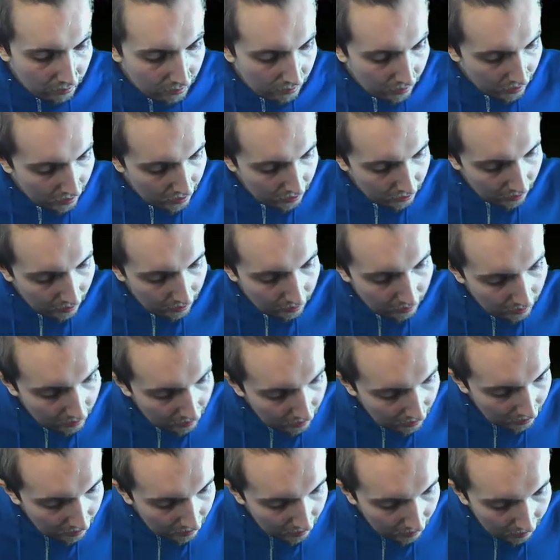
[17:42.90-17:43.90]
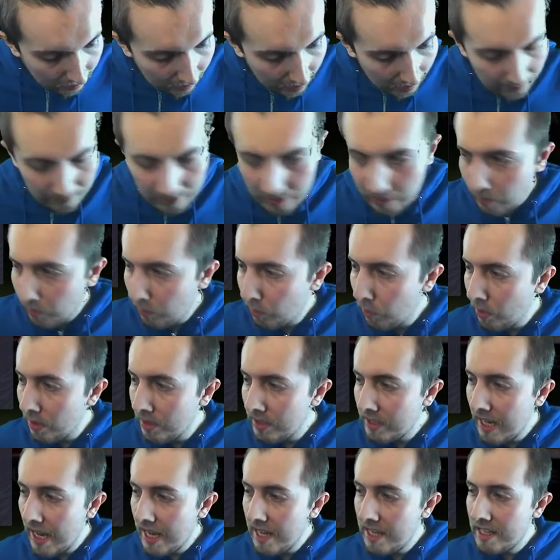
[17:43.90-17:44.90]
as well. I mean, what a
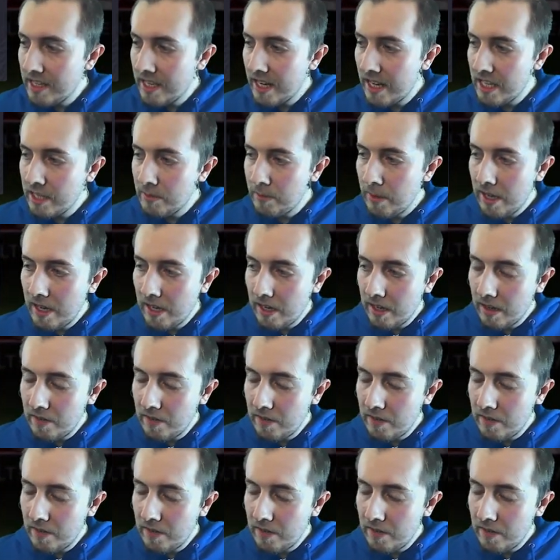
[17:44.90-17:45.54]
day today's being.